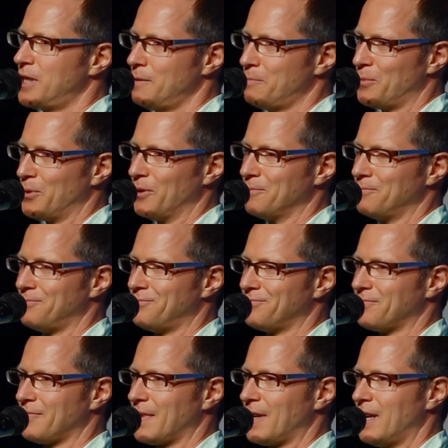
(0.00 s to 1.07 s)
people.
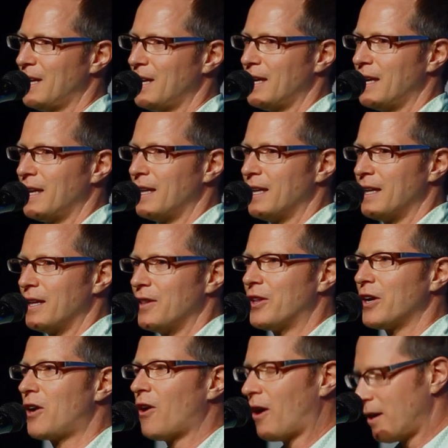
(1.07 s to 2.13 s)

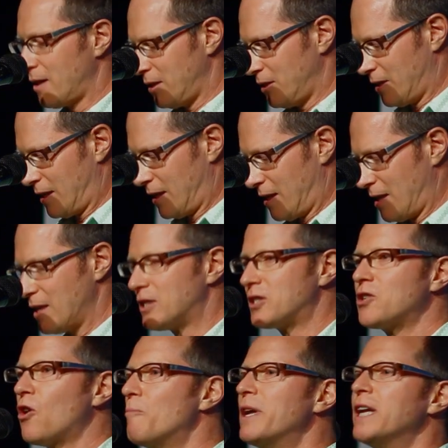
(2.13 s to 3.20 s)
The garden,
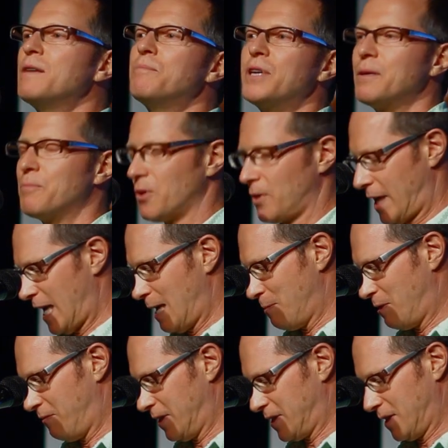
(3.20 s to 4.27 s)
so many people came
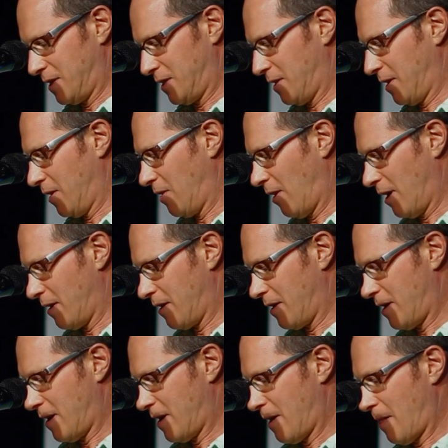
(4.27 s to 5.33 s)
and visited the garden.
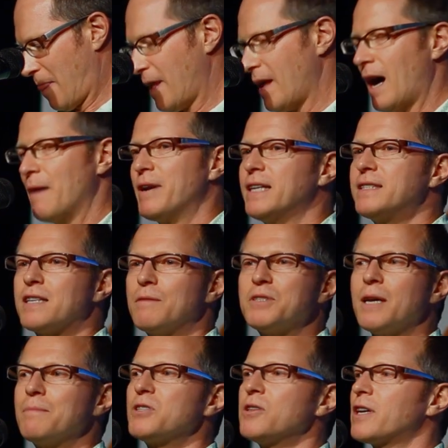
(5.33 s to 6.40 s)
I mean, I'd
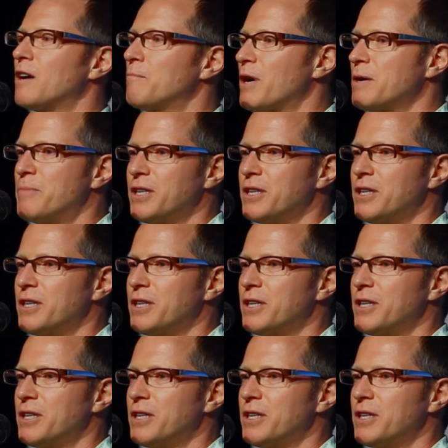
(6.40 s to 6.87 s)
sometimes look out my